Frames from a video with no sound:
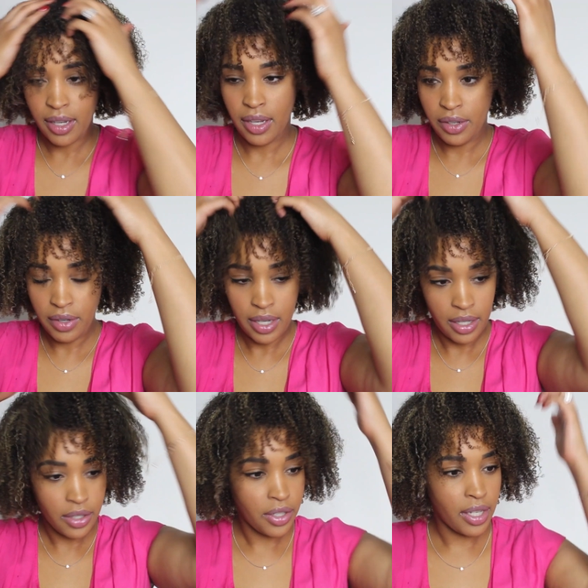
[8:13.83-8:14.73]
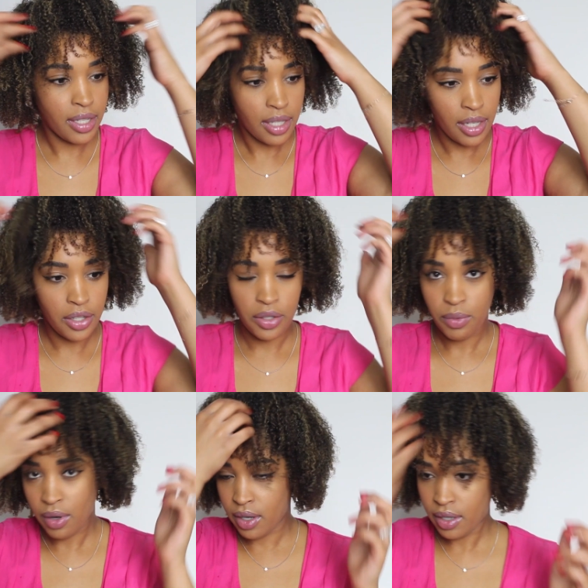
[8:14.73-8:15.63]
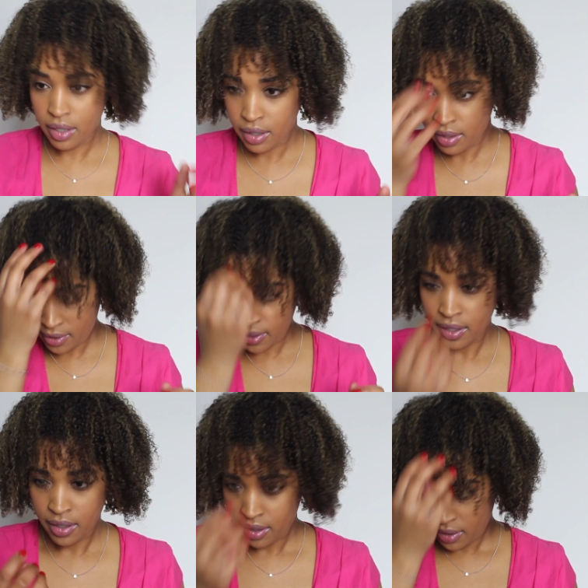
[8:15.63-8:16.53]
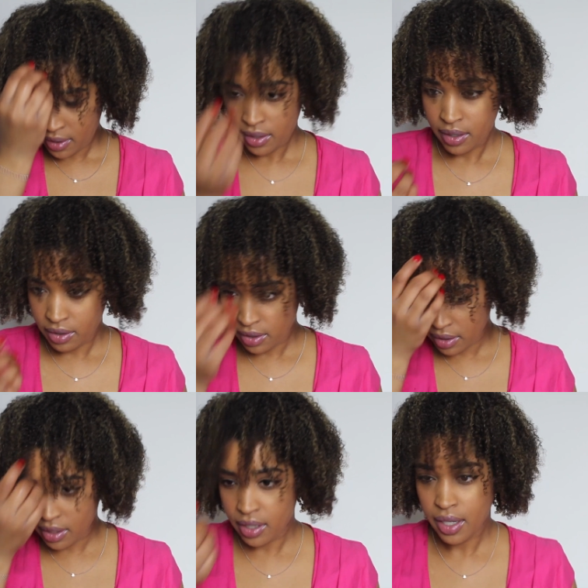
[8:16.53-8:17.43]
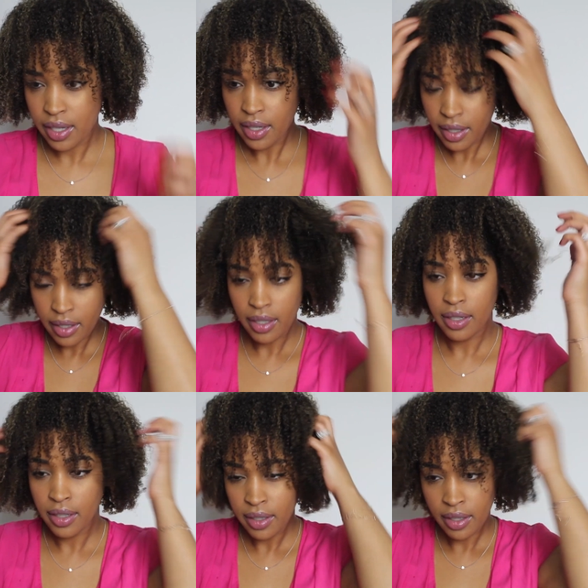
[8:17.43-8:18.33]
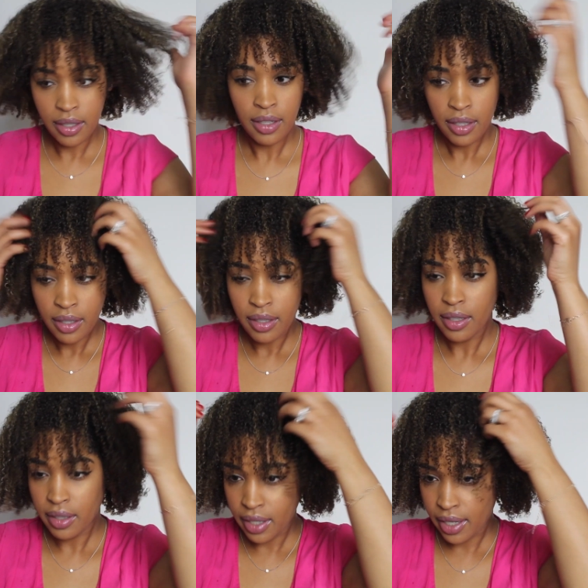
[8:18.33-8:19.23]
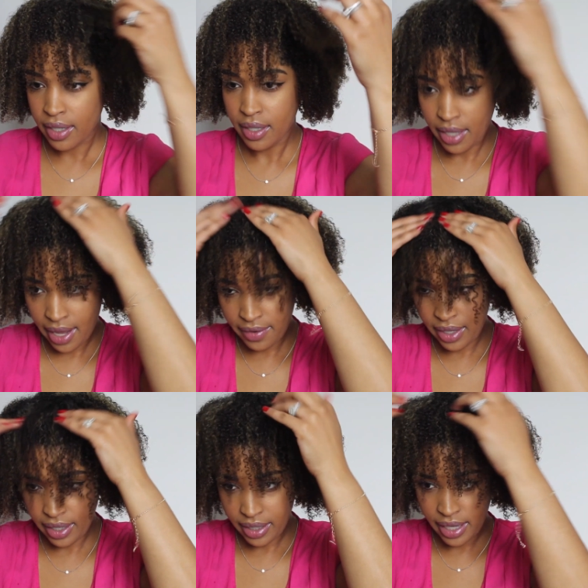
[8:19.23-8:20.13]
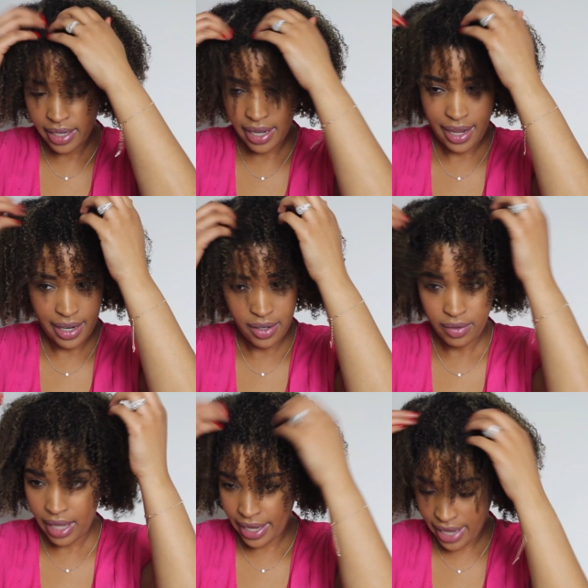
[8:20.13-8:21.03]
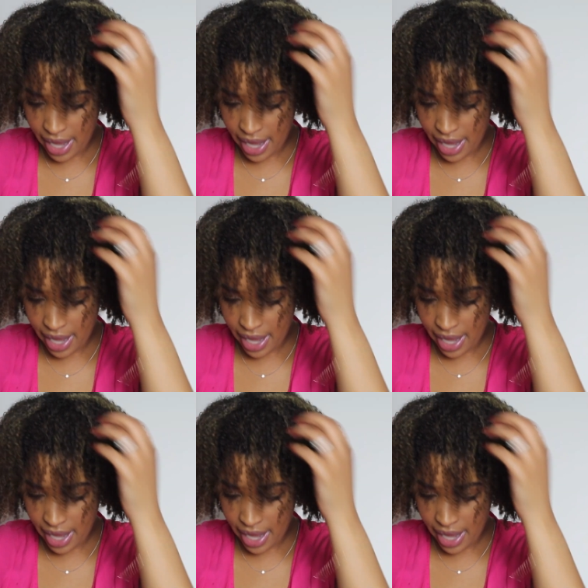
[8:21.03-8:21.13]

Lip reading: and you can adjust it as you want. So as you can see, now just have it like that. Now I don't like